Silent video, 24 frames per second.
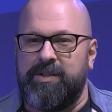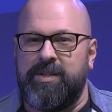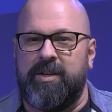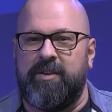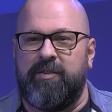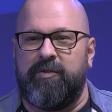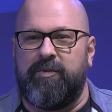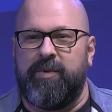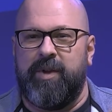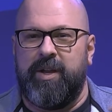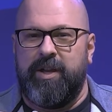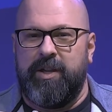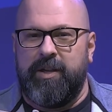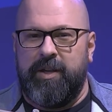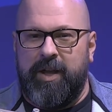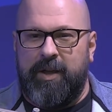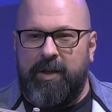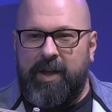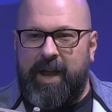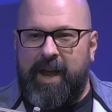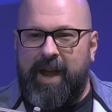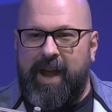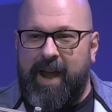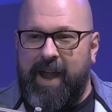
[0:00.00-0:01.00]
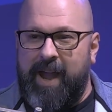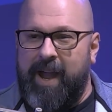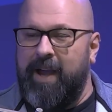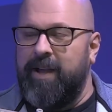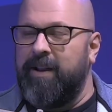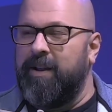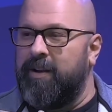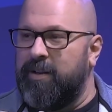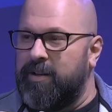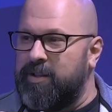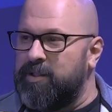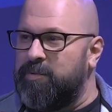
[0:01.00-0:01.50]
have
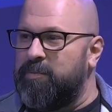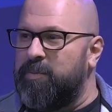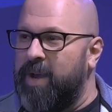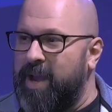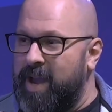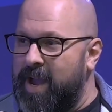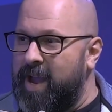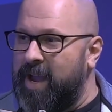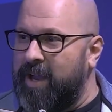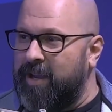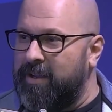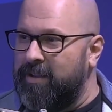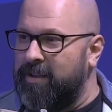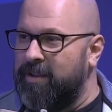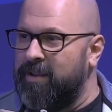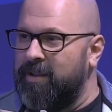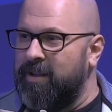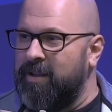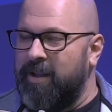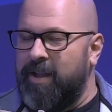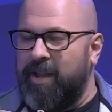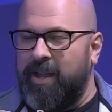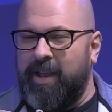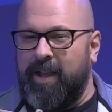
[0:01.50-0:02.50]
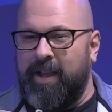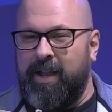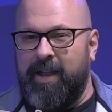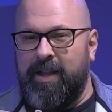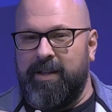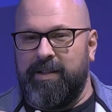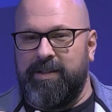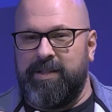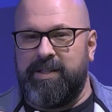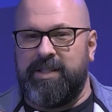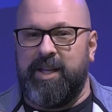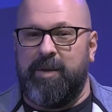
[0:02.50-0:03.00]
had on his back. Yeah.
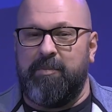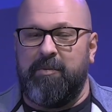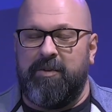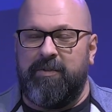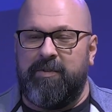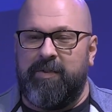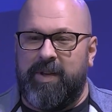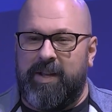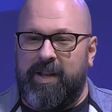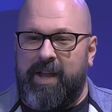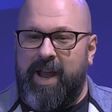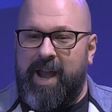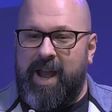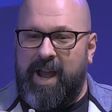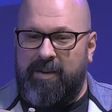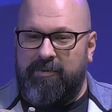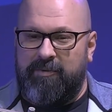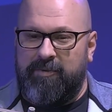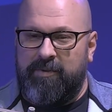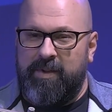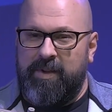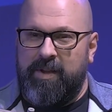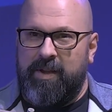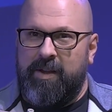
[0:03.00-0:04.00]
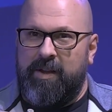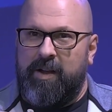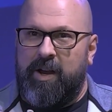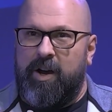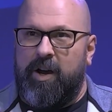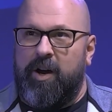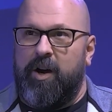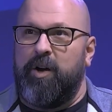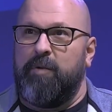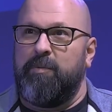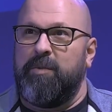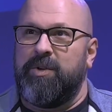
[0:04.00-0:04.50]
And some of it, half
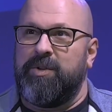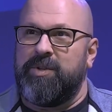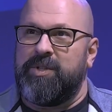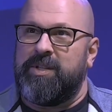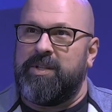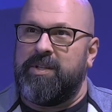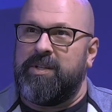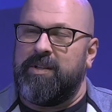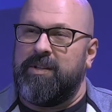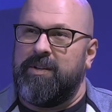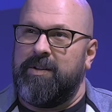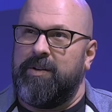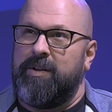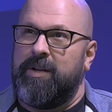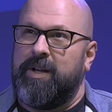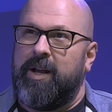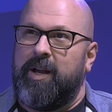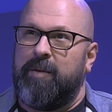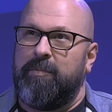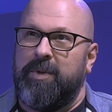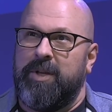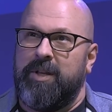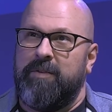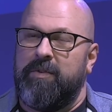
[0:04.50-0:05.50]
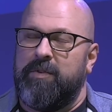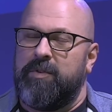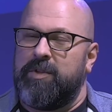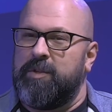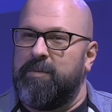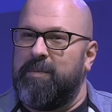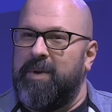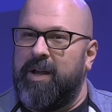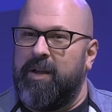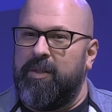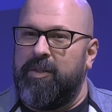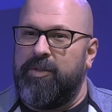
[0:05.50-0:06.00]
almost uh, I believe it's
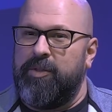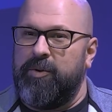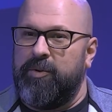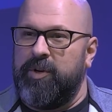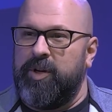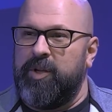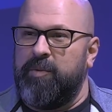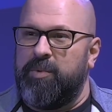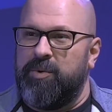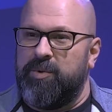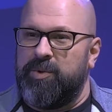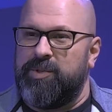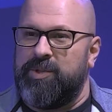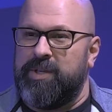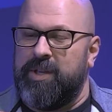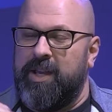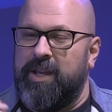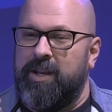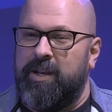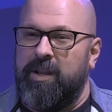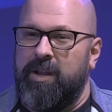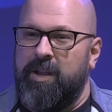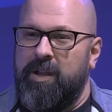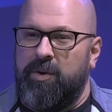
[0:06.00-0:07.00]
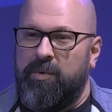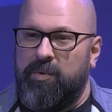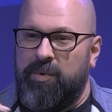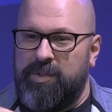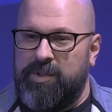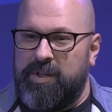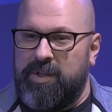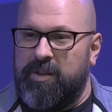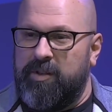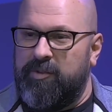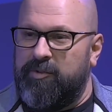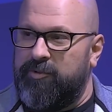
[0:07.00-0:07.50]
about 30%
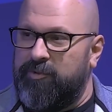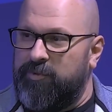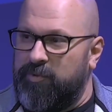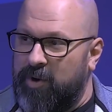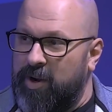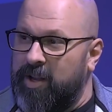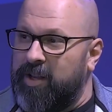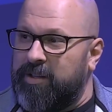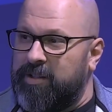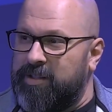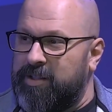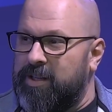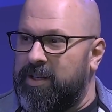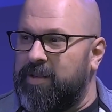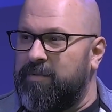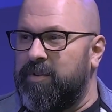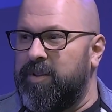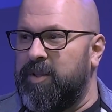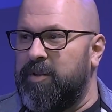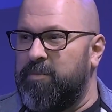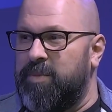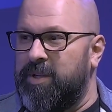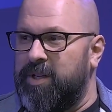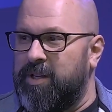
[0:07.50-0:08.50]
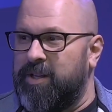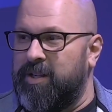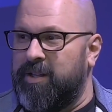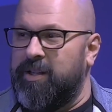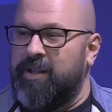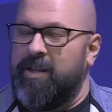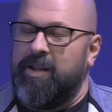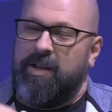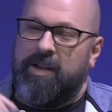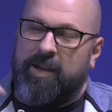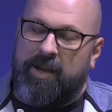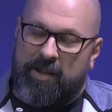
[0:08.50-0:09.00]
was in the front even mm. the beating
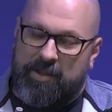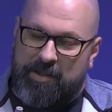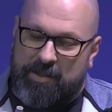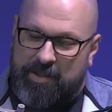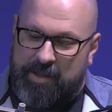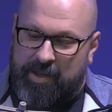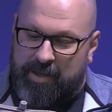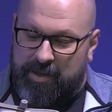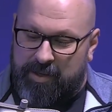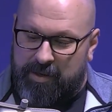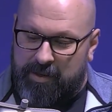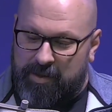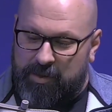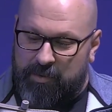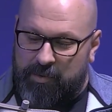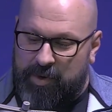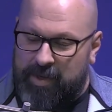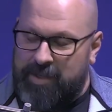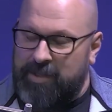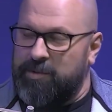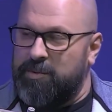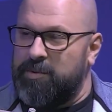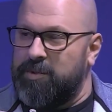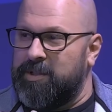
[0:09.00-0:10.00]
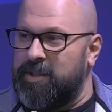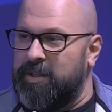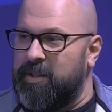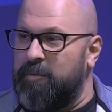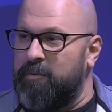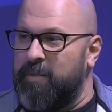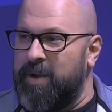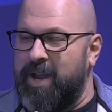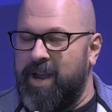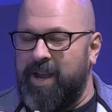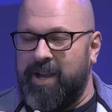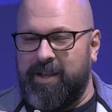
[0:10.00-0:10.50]
and and the rest was in the
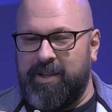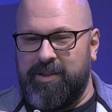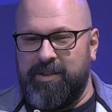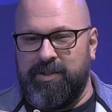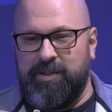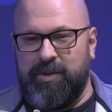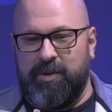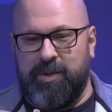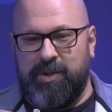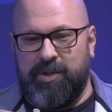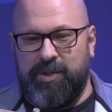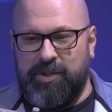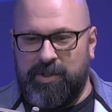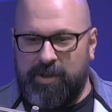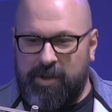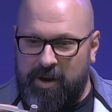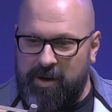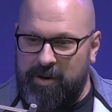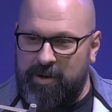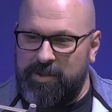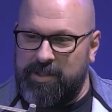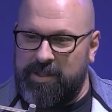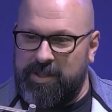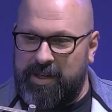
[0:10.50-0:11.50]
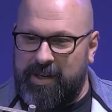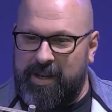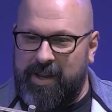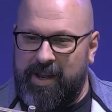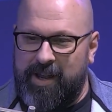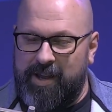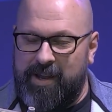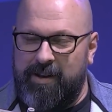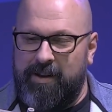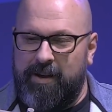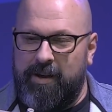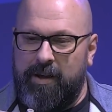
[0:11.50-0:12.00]
back and so the scars that he
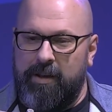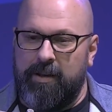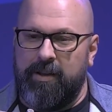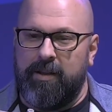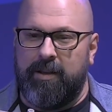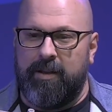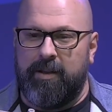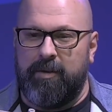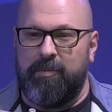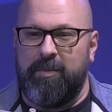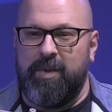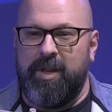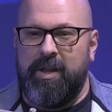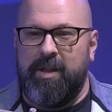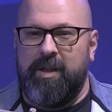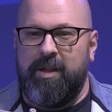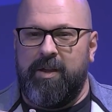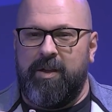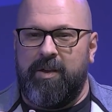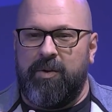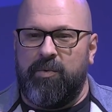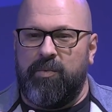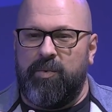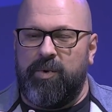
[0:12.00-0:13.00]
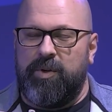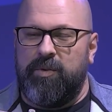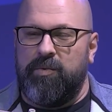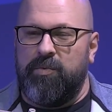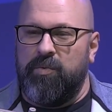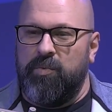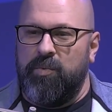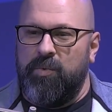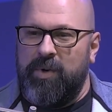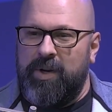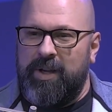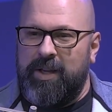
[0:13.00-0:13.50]
had on him
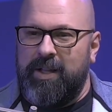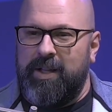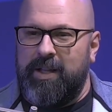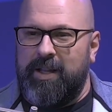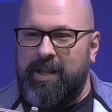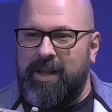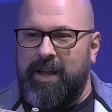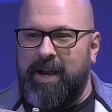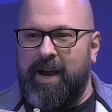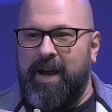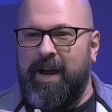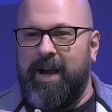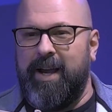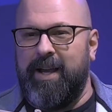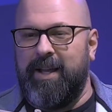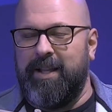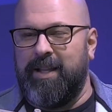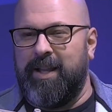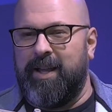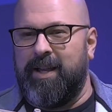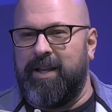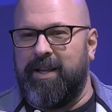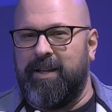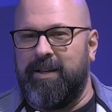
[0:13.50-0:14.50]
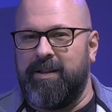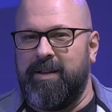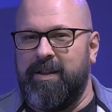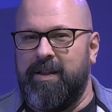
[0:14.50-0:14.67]
would really highlight